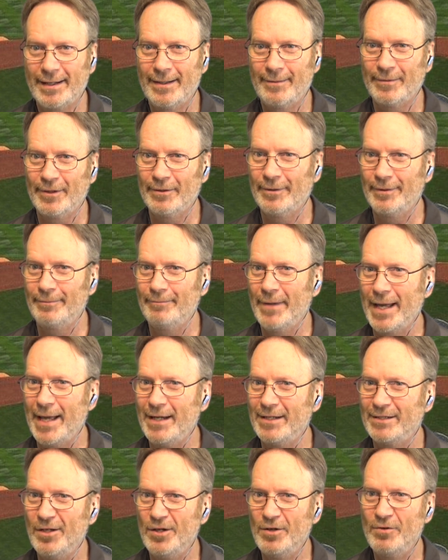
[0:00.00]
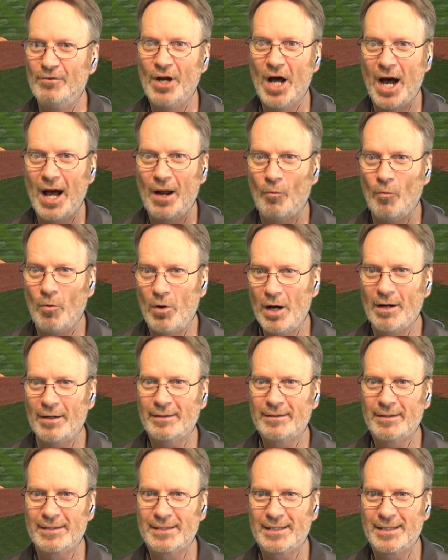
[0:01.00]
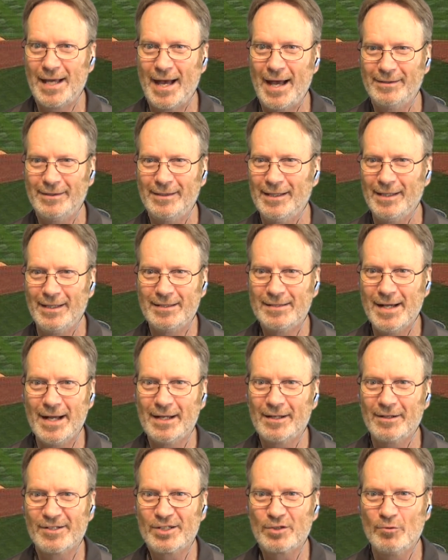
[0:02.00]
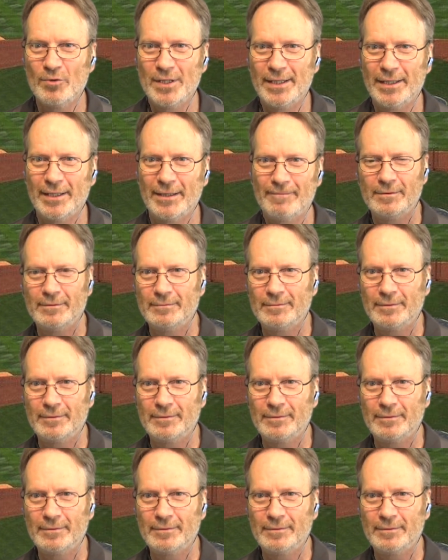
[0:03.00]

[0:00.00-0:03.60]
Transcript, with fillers: And I'm going, man, do not walk this guy. He's not going to swing.